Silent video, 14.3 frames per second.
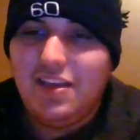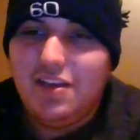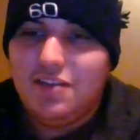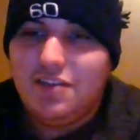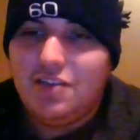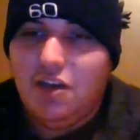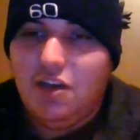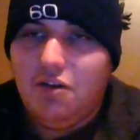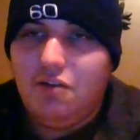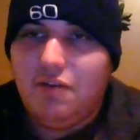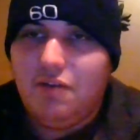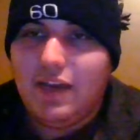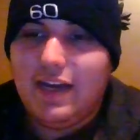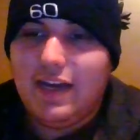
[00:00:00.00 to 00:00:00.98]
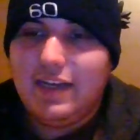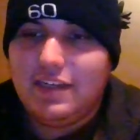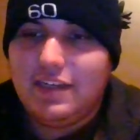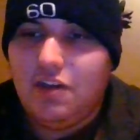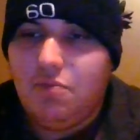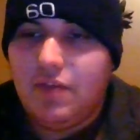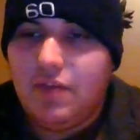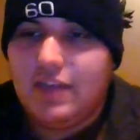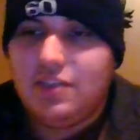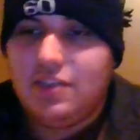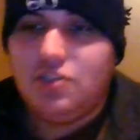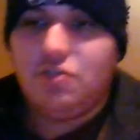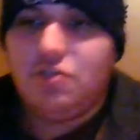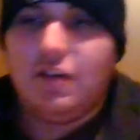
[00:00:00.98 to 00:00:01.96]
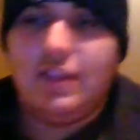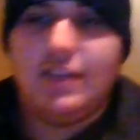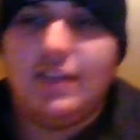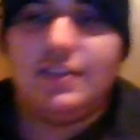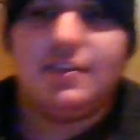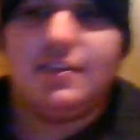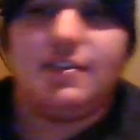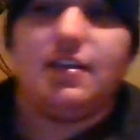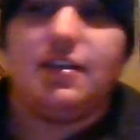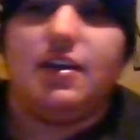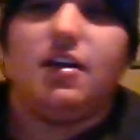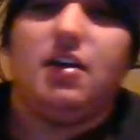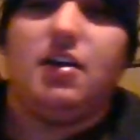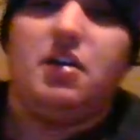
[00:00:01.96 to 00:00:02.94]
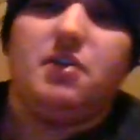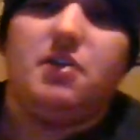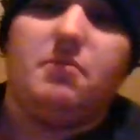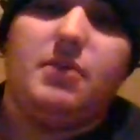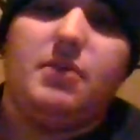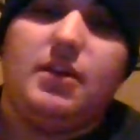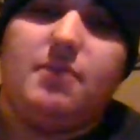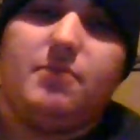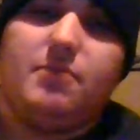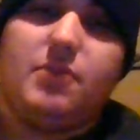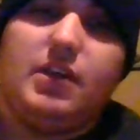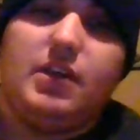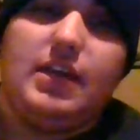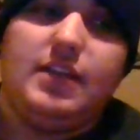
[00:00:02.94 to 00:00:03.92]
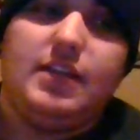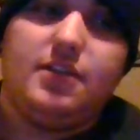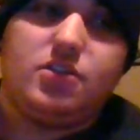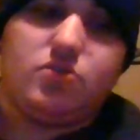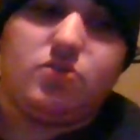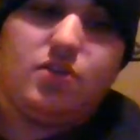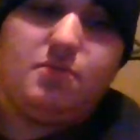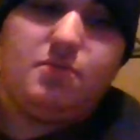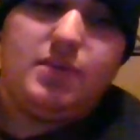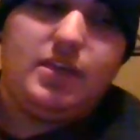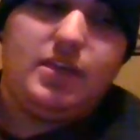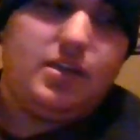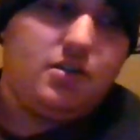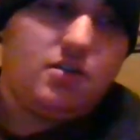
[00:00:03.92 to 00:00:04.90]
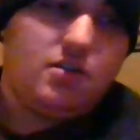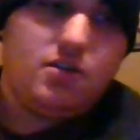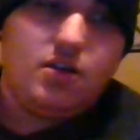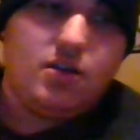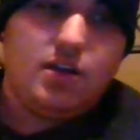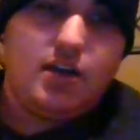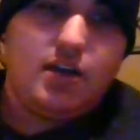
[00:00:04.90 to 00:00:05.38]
So anyway, guys, I hope you guys enjoyed this. I'm going to end the stream here.